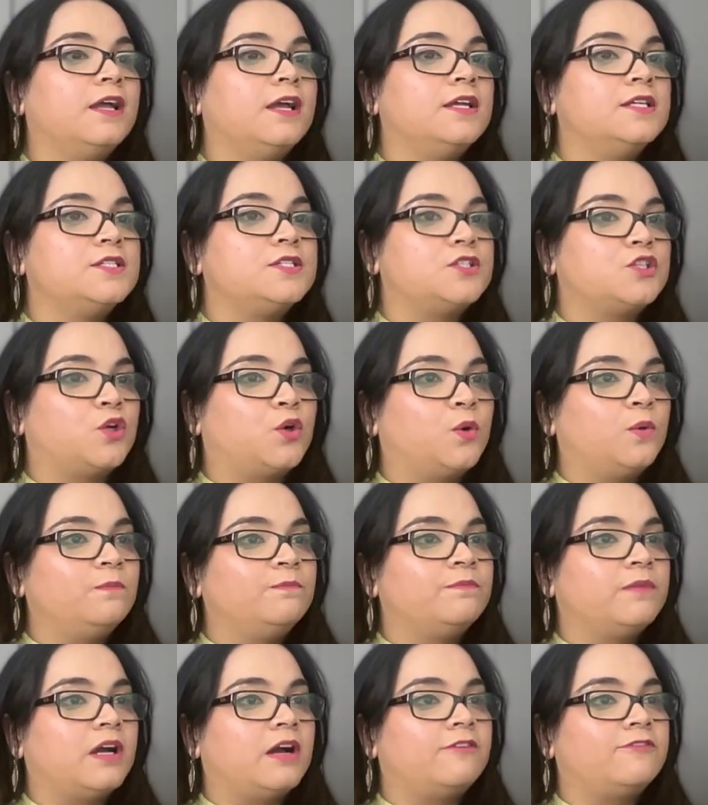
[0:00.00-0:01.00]
So
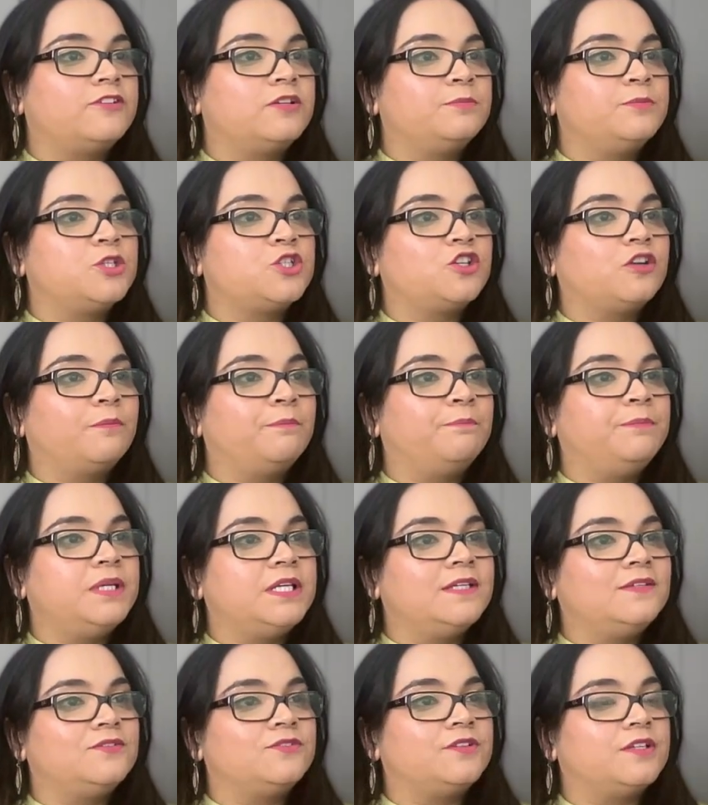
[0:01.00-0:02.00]
after bishop
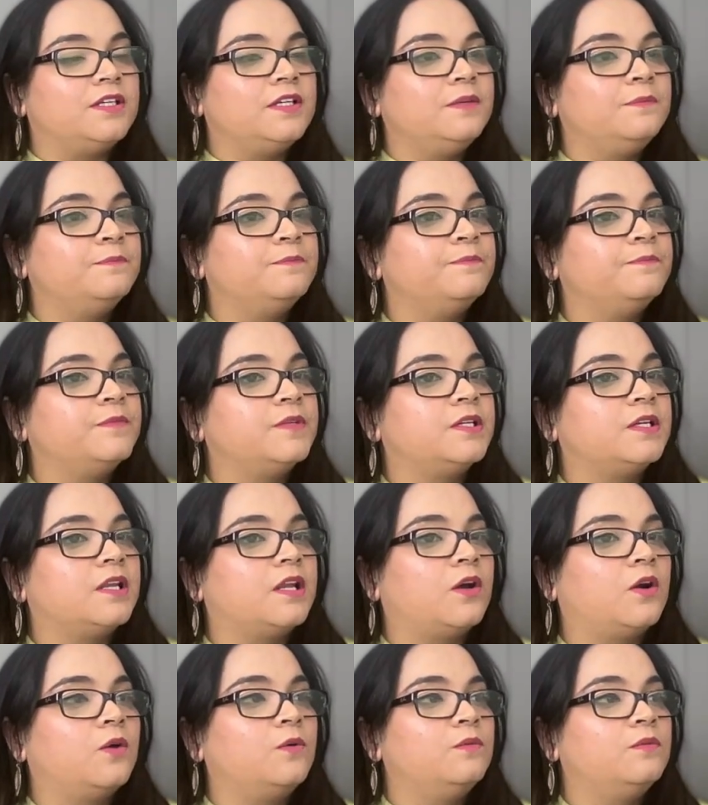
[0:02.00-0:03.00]
b3,
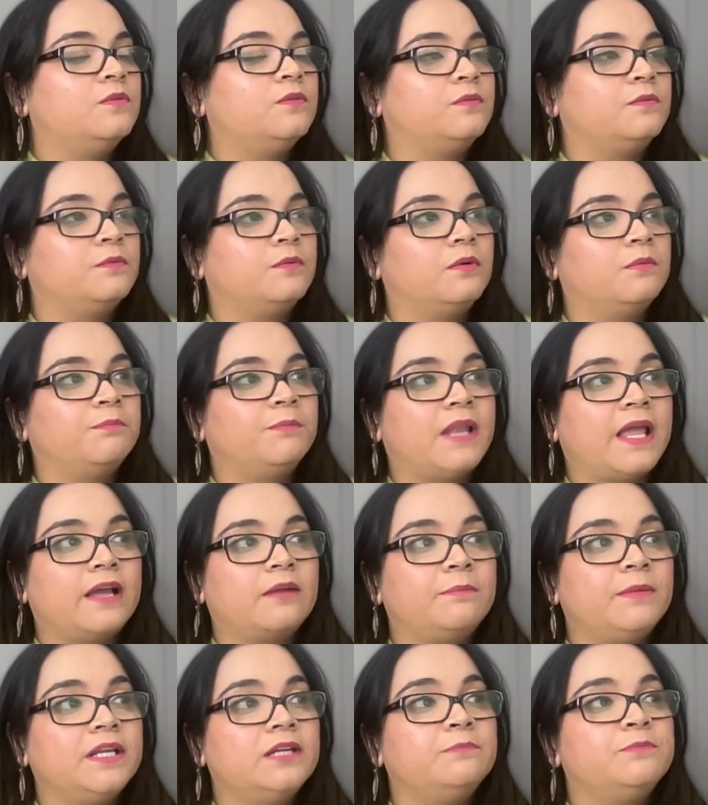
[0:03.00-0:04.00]
now black
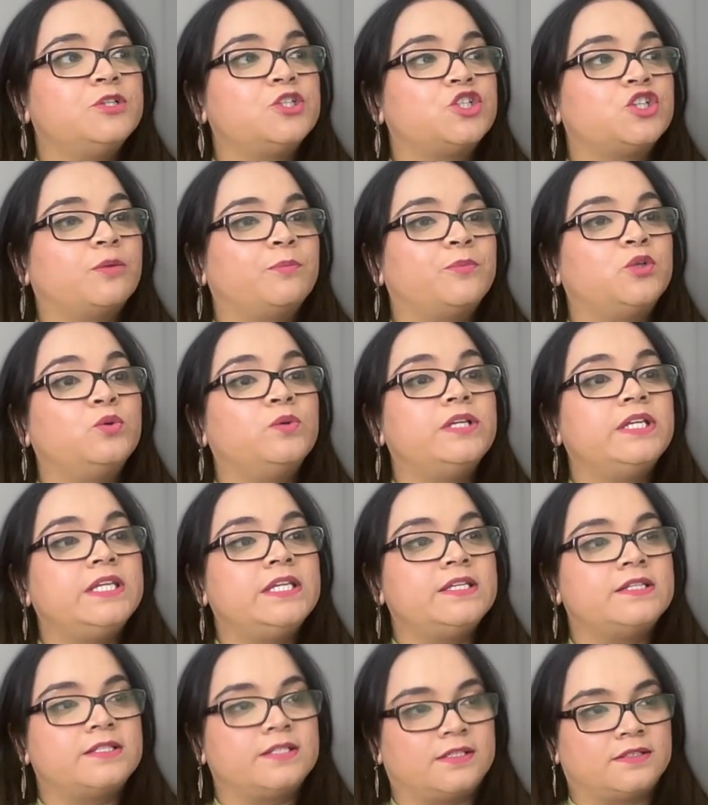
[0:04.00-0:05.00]
played bishop to
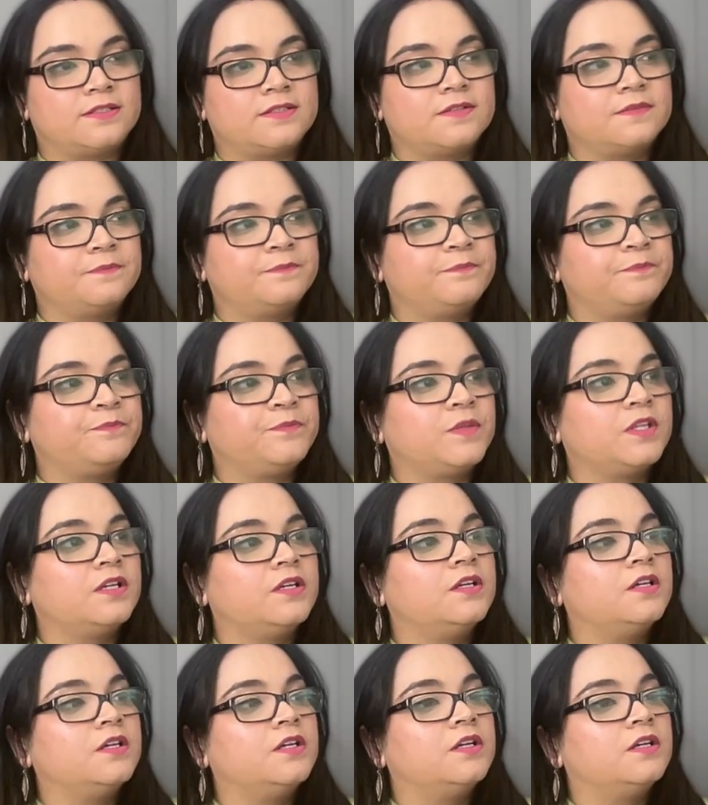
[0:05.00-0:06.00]
e6,
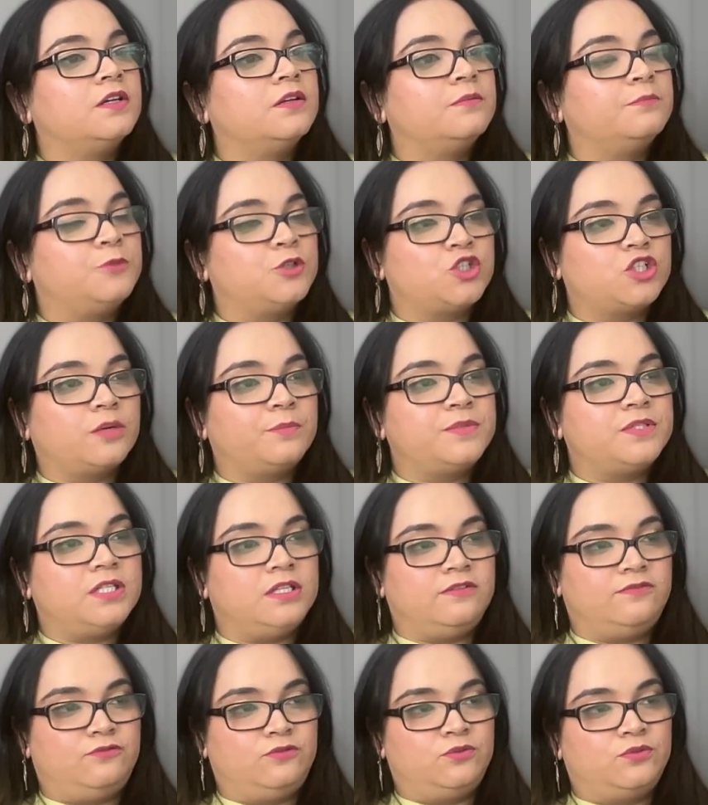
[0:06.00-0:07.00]
bishop
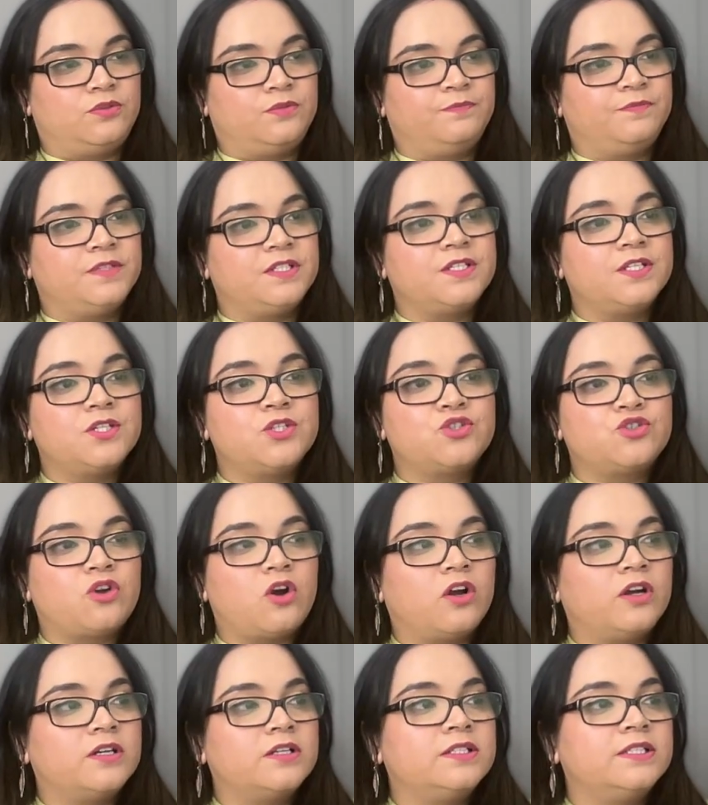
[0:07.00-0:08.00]
c4. This is
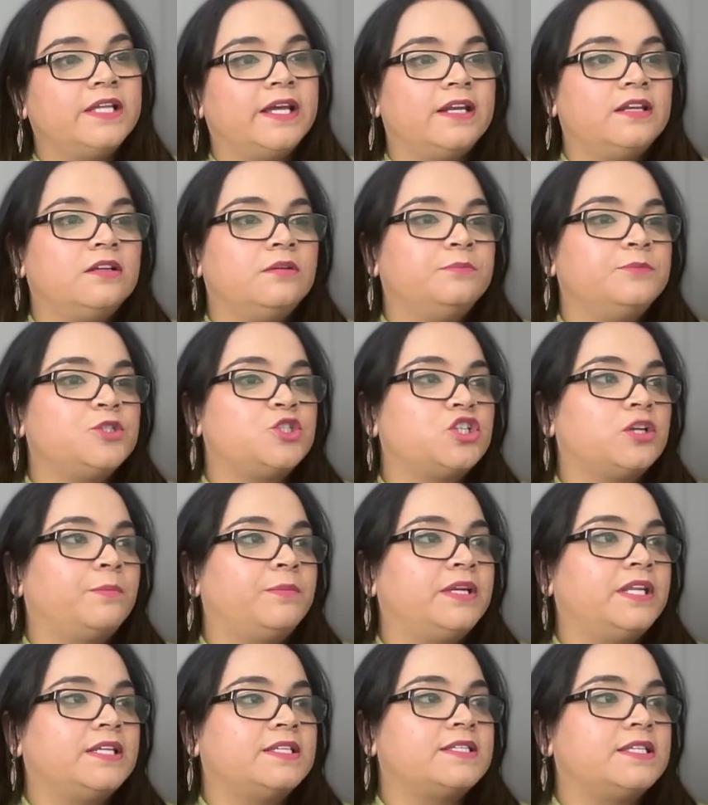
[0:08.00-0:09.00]
stronger than bishop
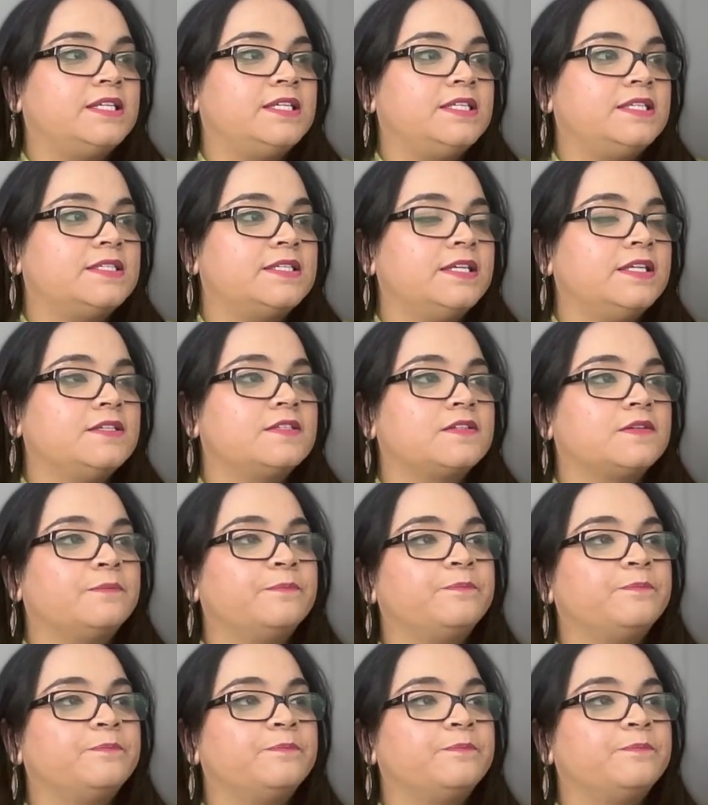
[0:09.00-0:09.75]
takes e6,